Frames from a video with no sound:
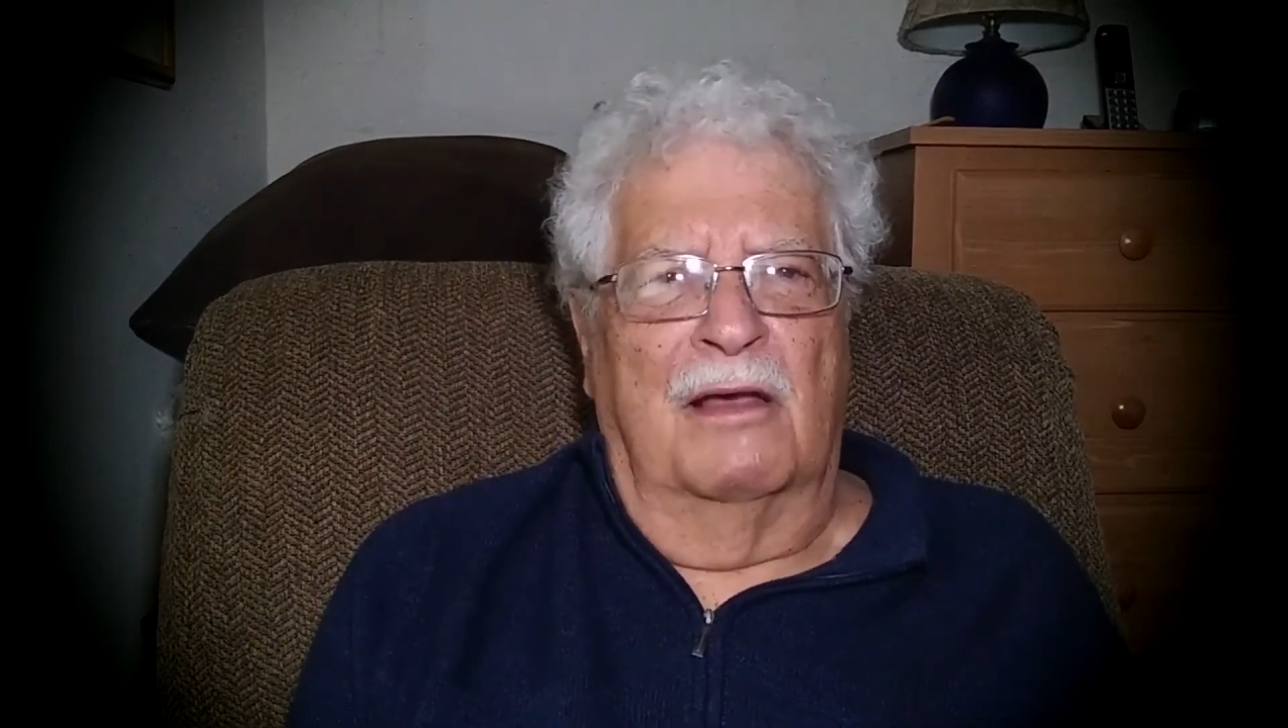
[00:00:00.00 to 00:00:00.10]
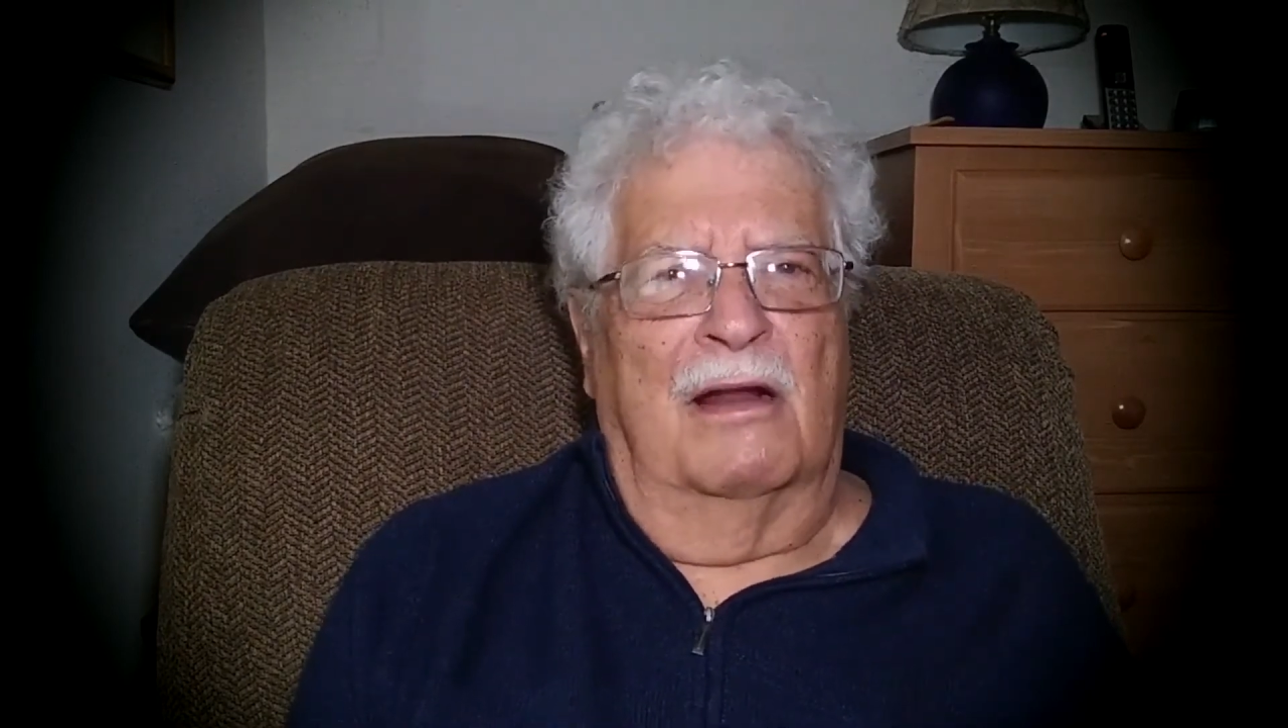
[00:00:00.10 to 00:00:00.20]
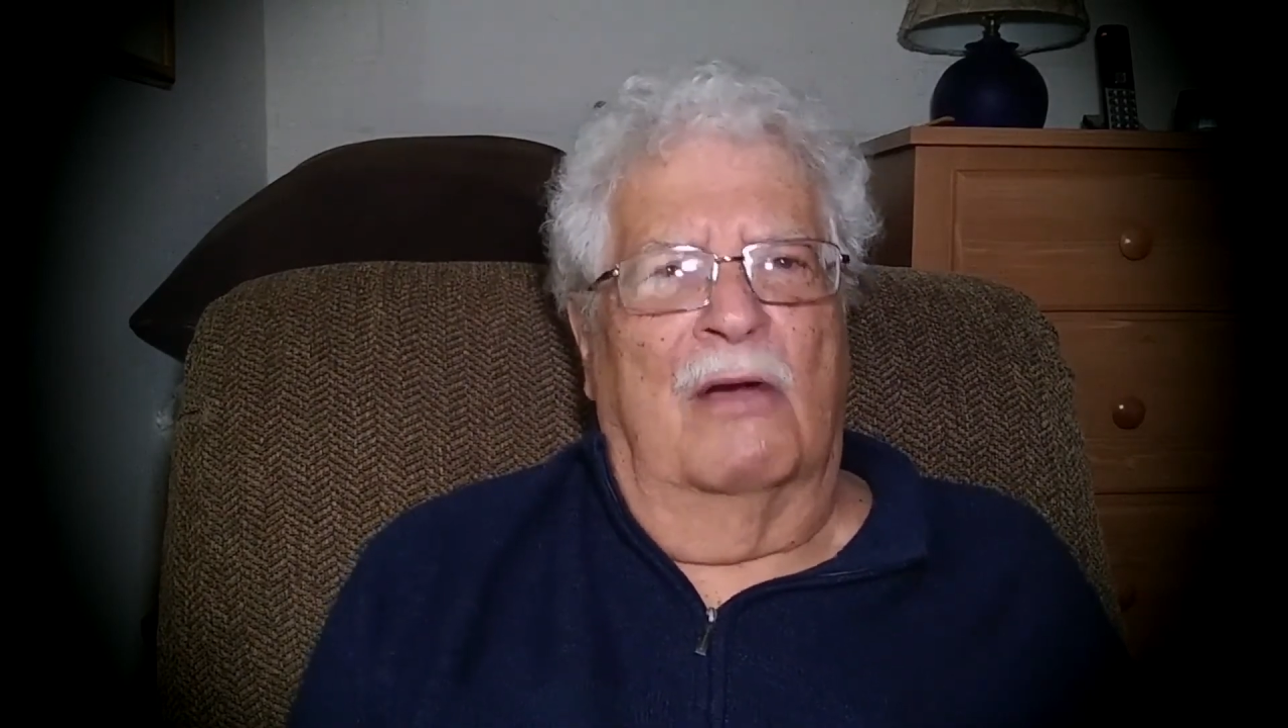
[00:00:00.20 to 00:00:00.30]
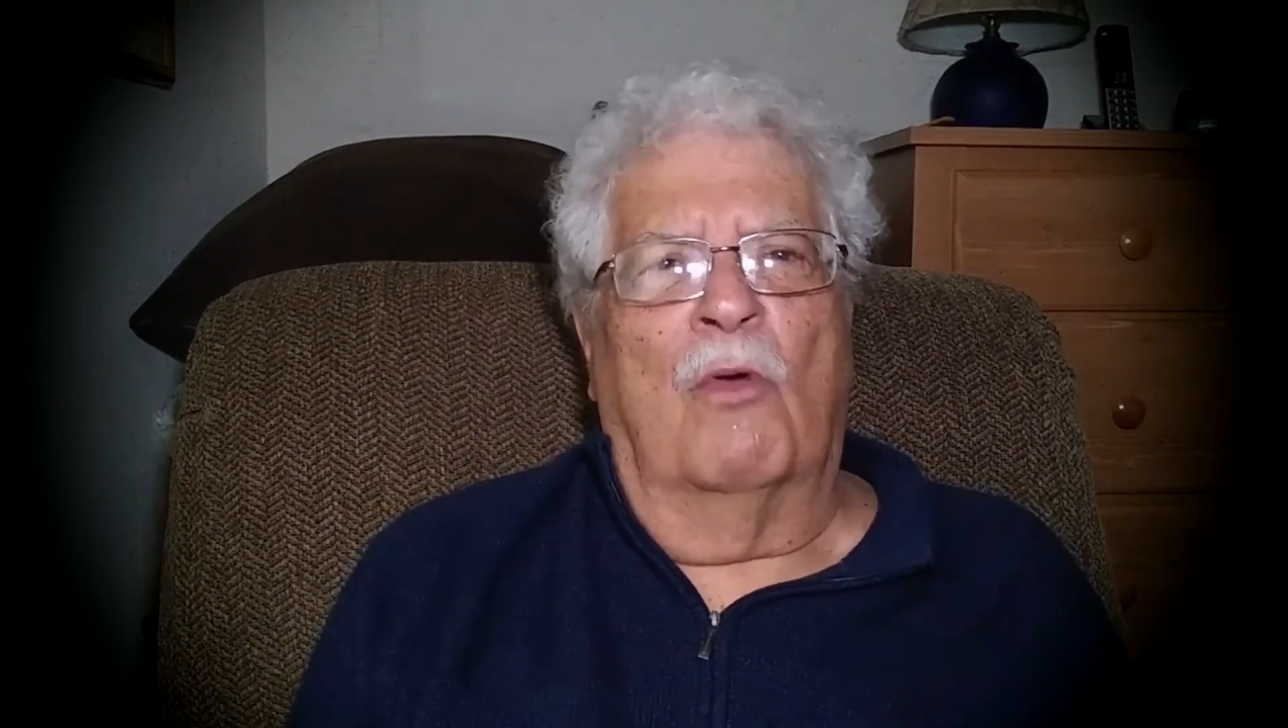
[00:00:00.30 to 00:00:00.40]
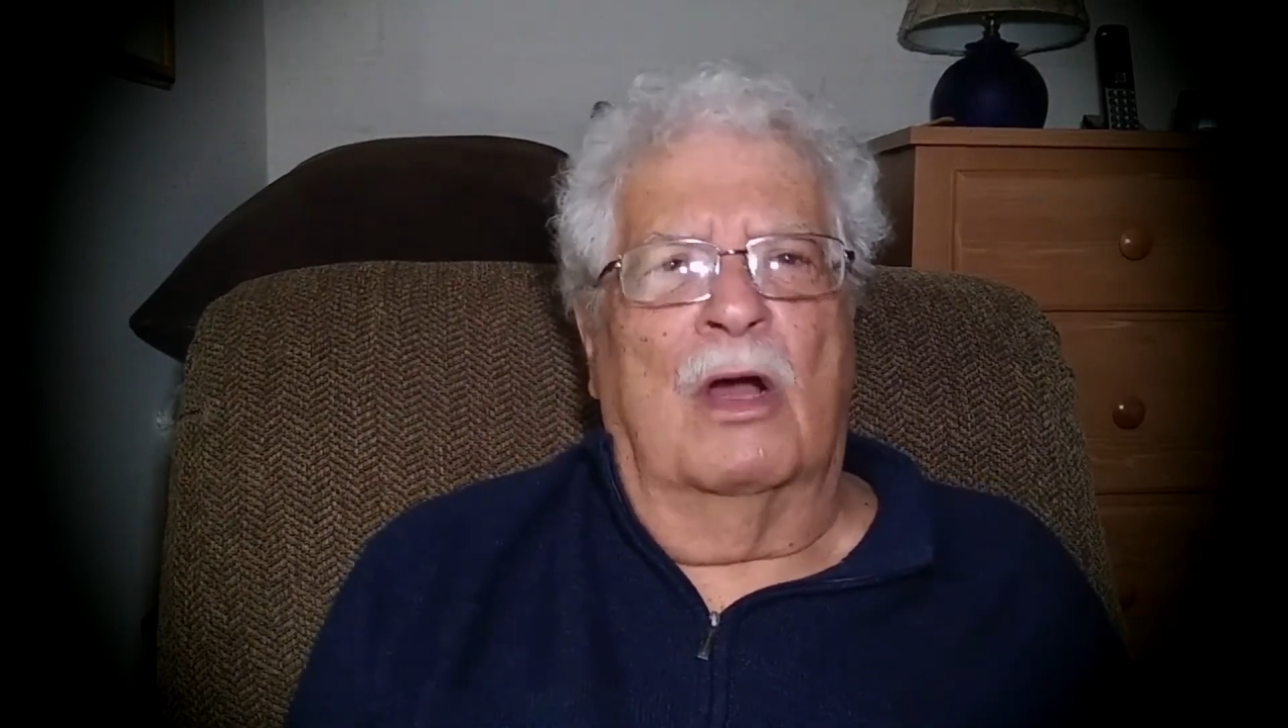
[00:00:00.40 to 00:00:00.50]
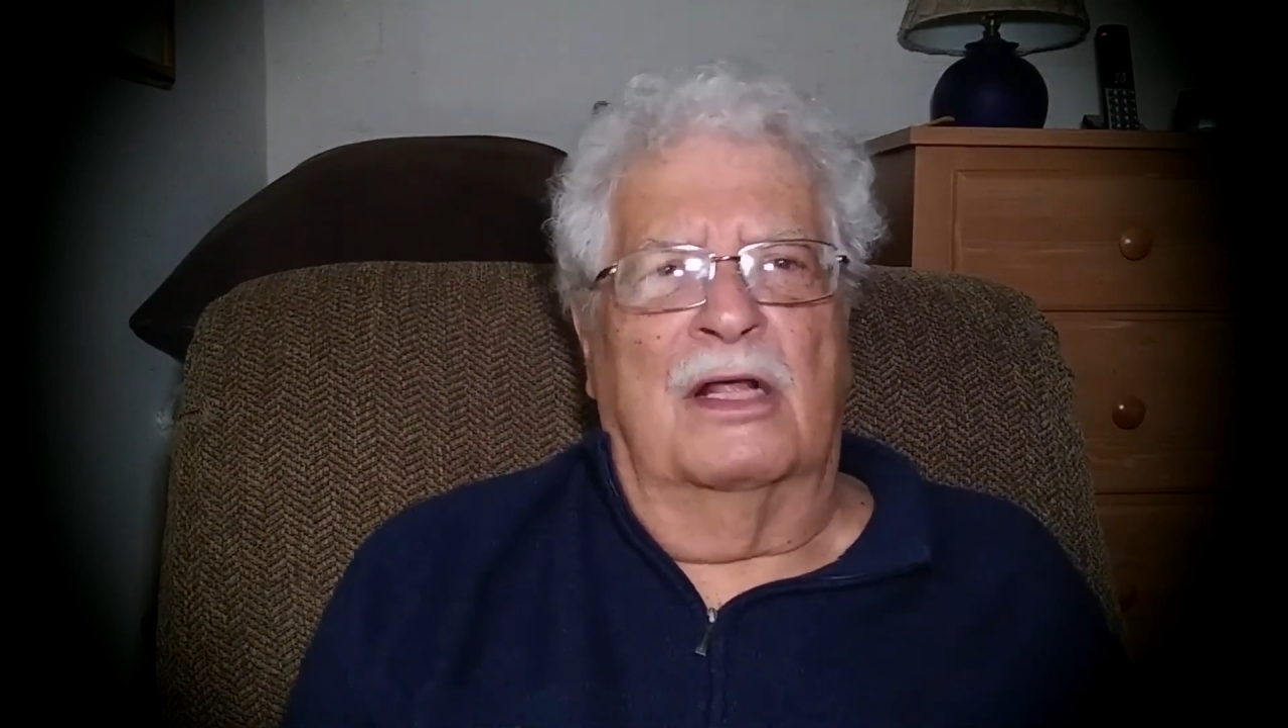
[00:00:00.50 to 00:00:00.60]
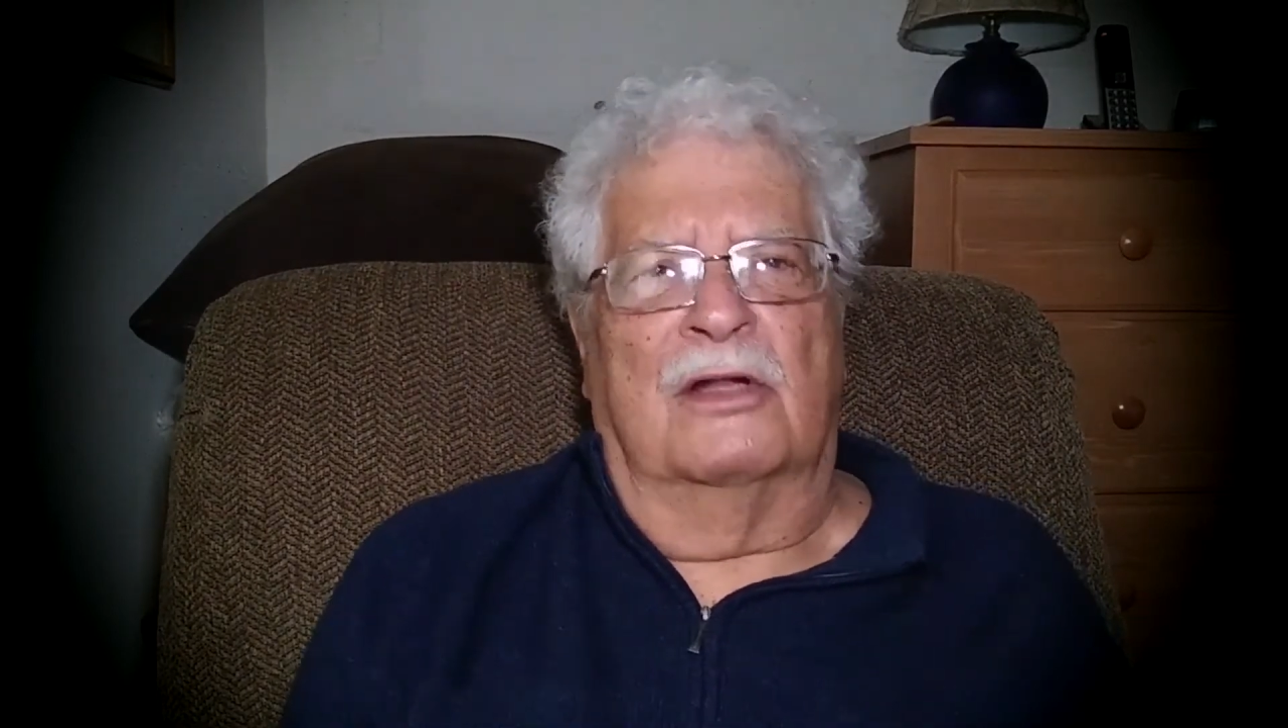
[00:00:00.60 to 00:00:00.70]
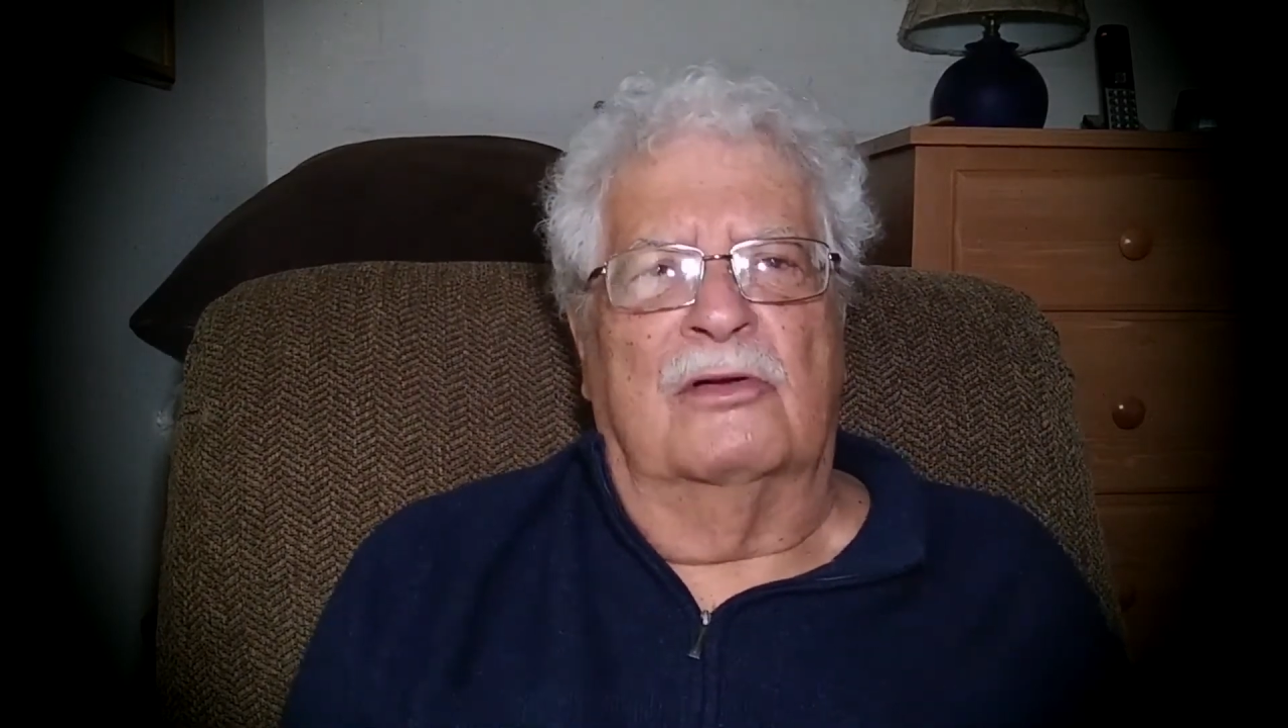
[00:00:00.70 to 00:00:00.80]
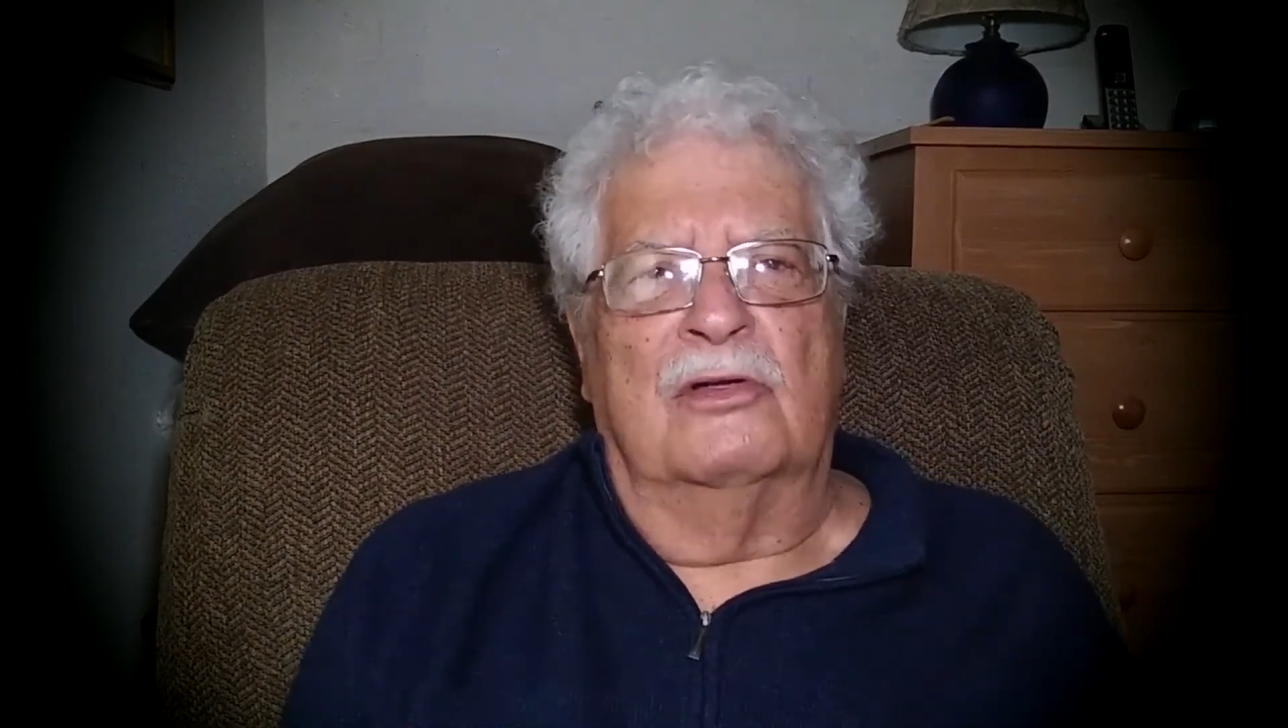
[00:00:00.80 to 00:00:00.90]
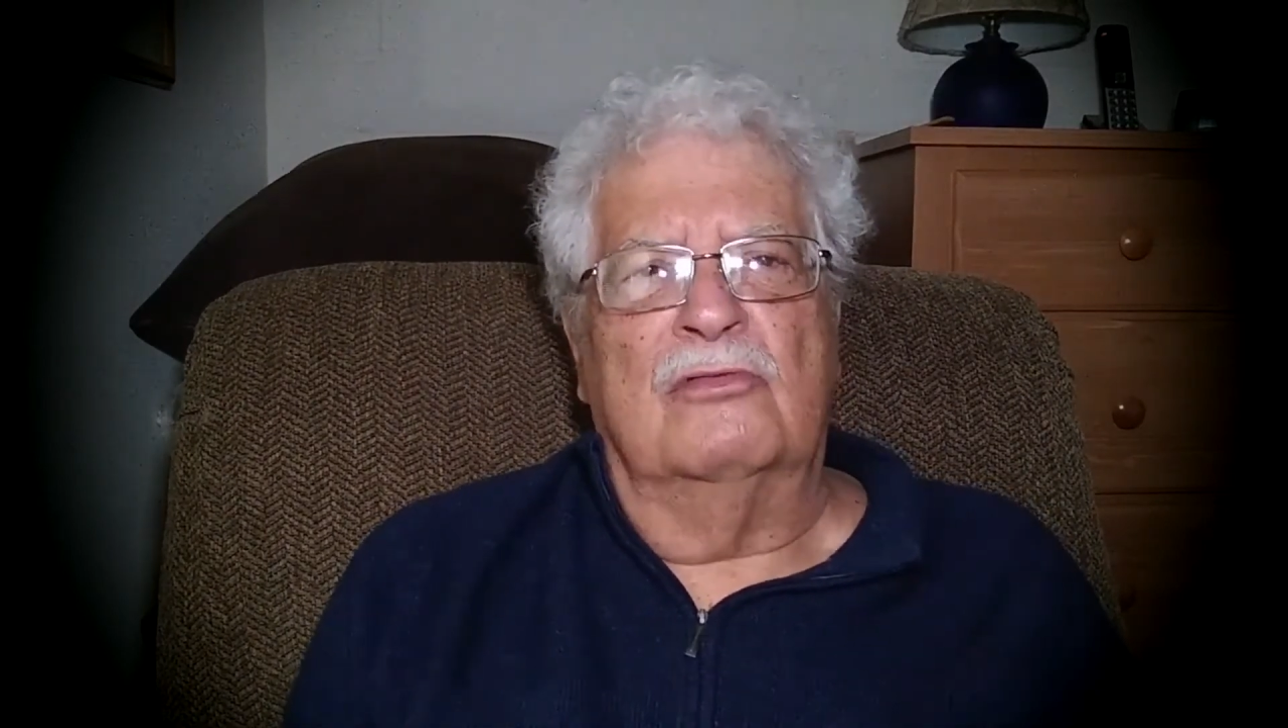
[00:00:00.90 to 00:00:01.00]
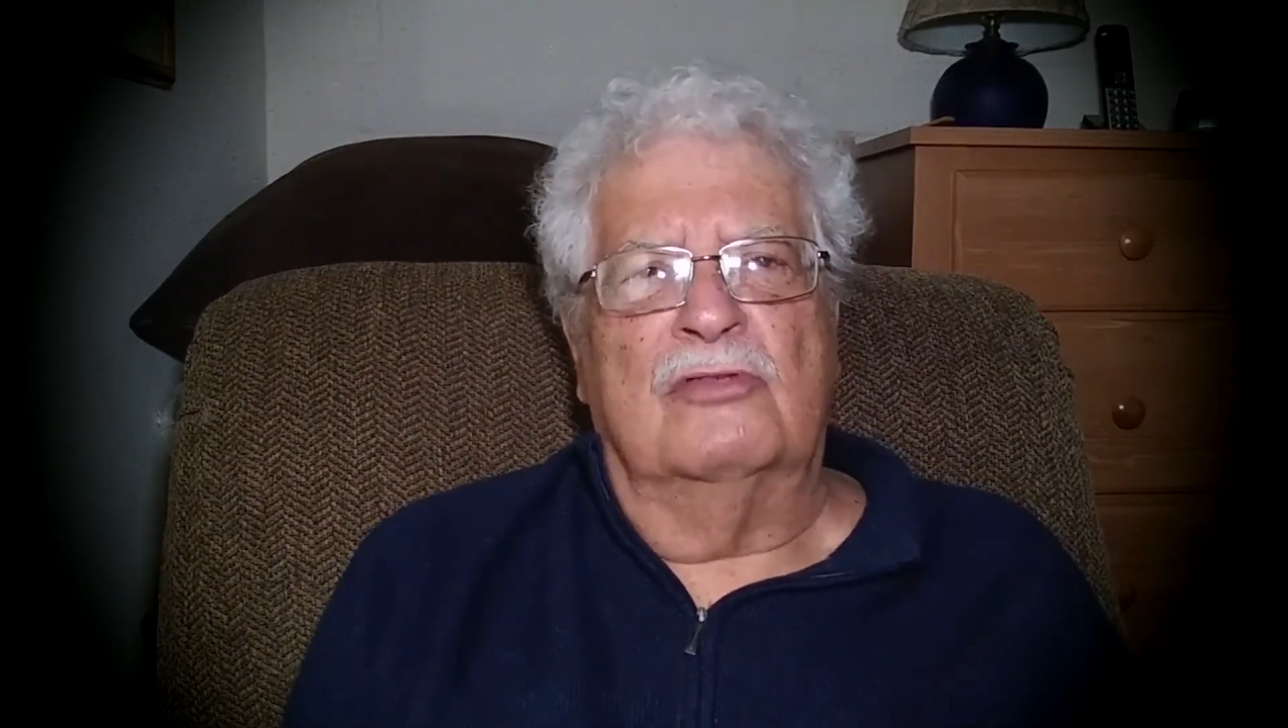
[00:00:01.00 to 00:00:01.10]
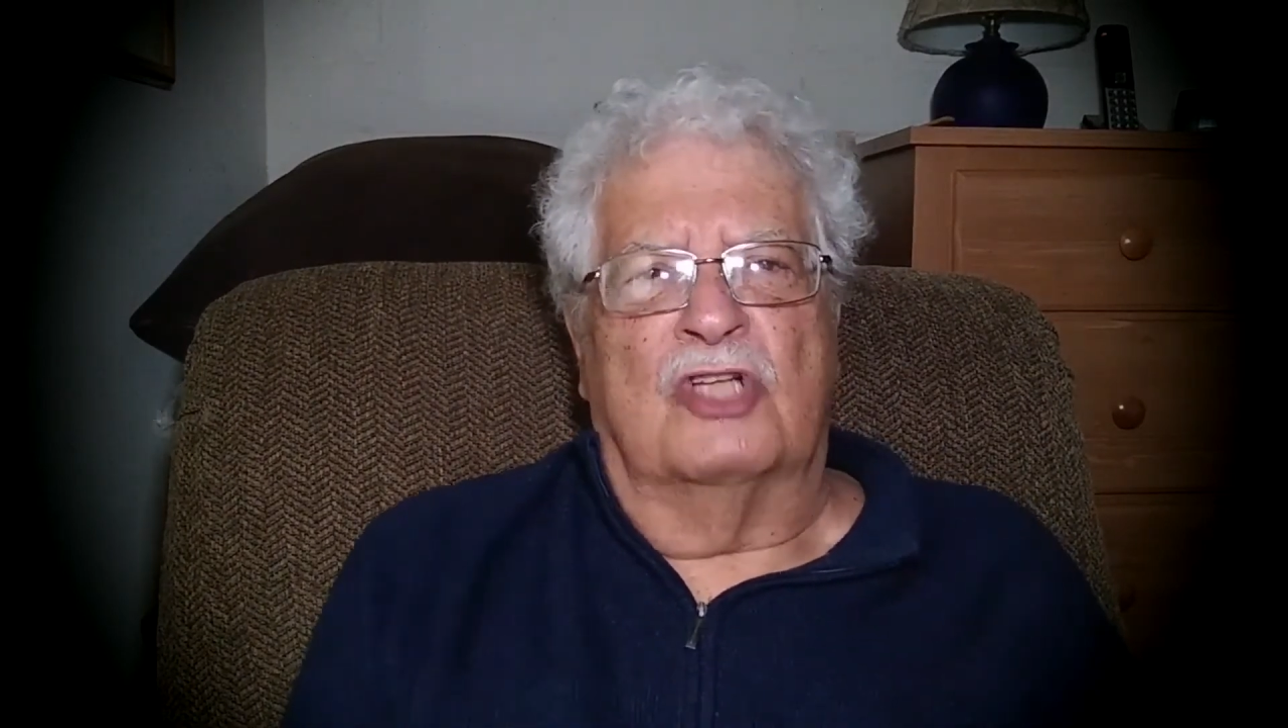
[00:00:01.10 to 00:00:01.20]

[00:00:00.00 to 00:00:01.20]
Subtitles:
and I wanted a new